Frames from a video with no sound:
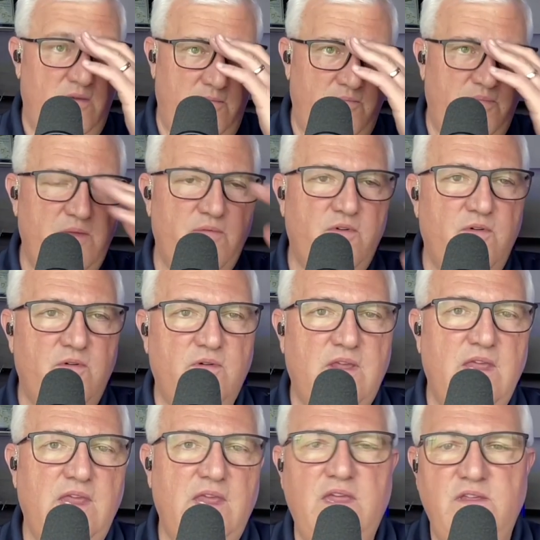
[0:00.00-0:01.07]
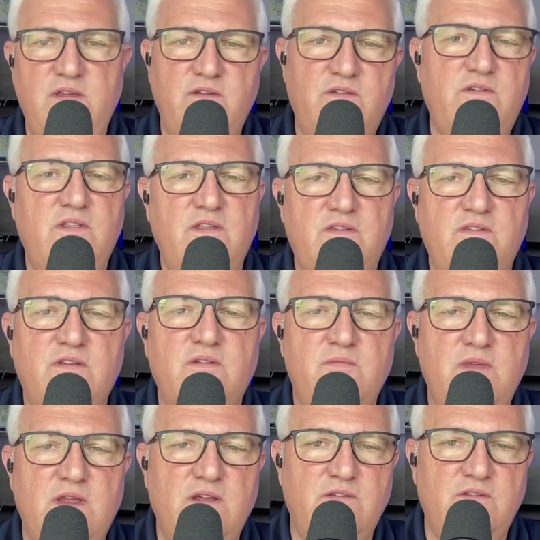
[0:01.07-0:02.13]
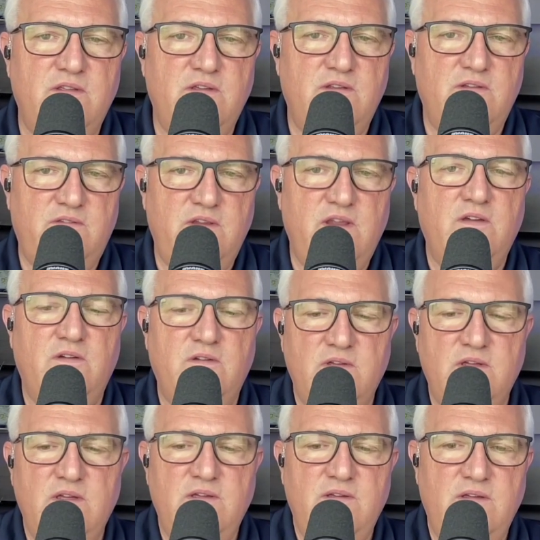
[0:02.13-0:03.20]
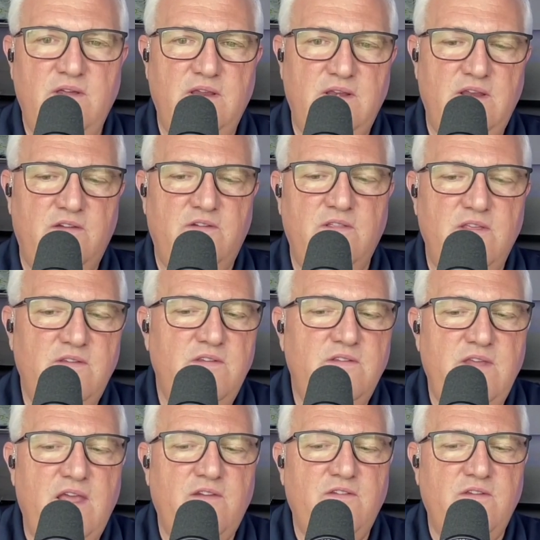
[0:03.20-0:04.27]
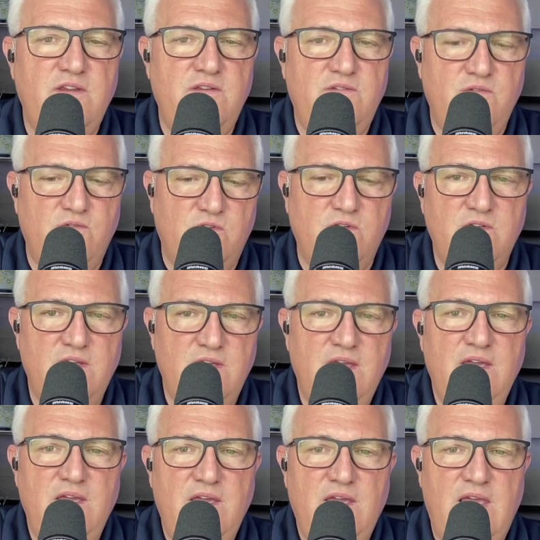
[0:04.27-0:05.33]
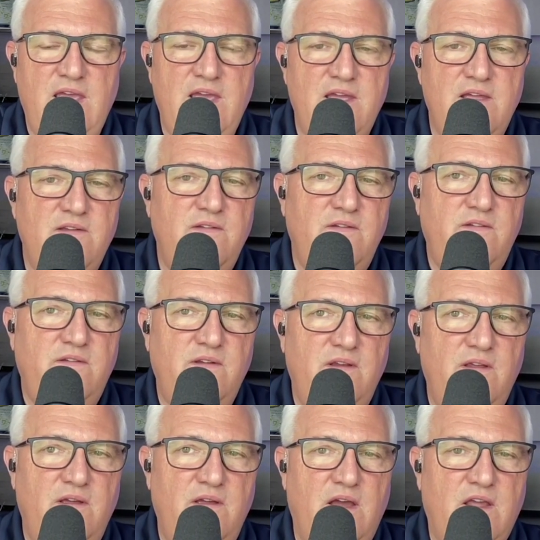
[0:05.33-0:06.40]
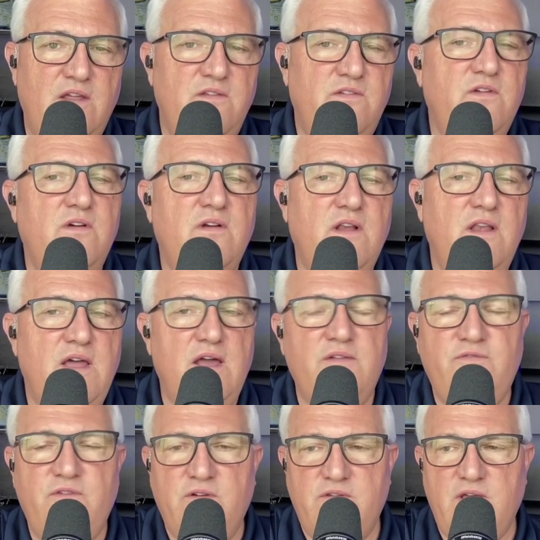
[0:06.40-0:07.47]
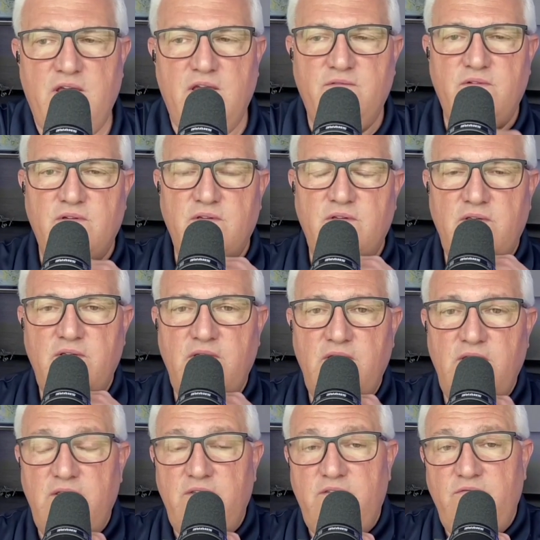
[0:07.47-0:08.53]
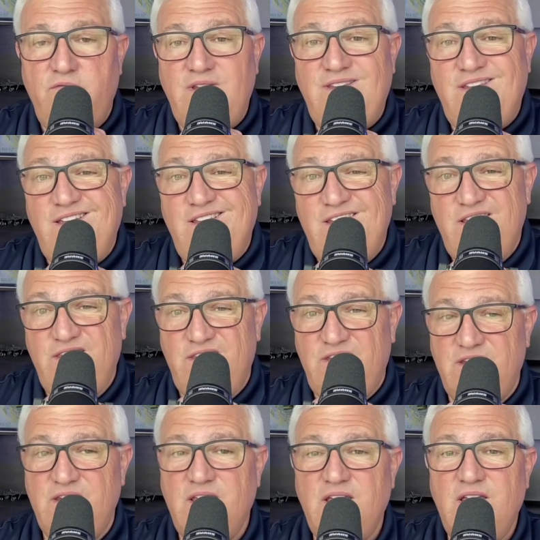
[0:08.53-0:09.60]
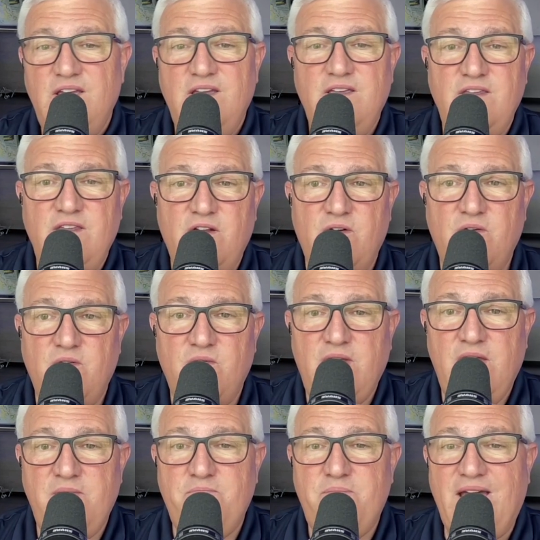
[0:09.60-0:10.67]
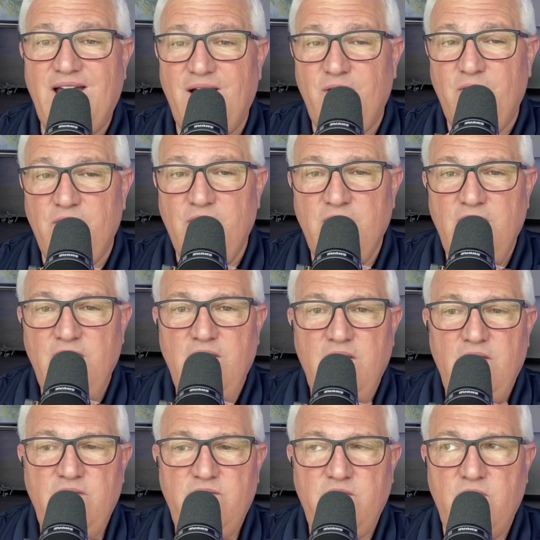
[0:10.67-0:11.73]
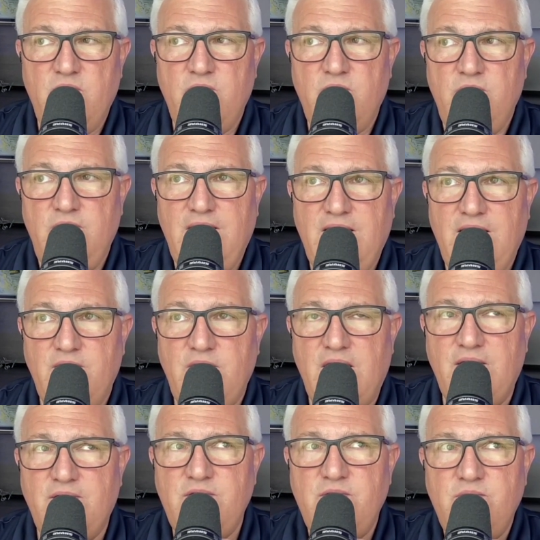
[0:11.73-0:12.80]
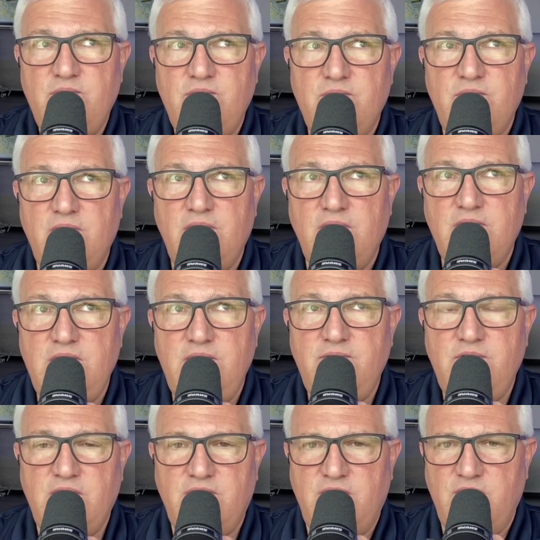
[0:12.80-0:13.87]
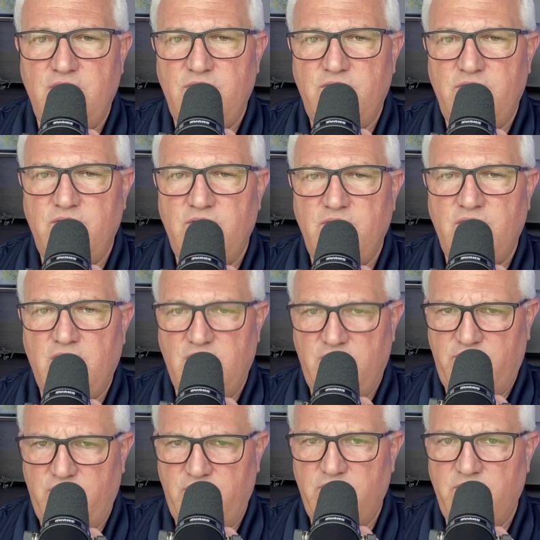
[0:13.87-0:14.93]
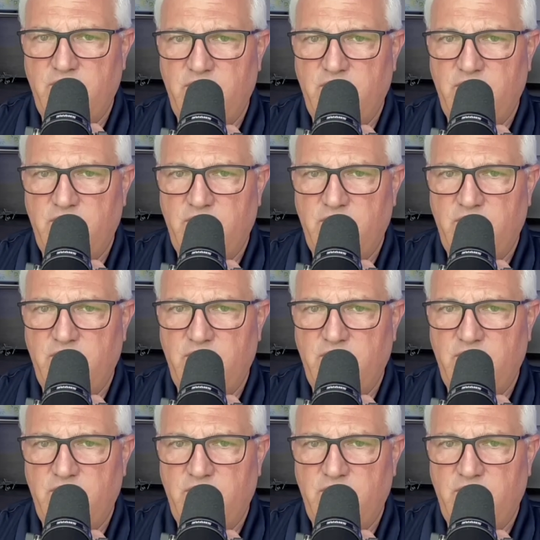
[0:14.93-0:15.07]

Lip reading: people can get used to the system because of the single ignition. This is actually dual, and a concern a lot of folks have is redundancy, and power. So how do you alleviate those concerns?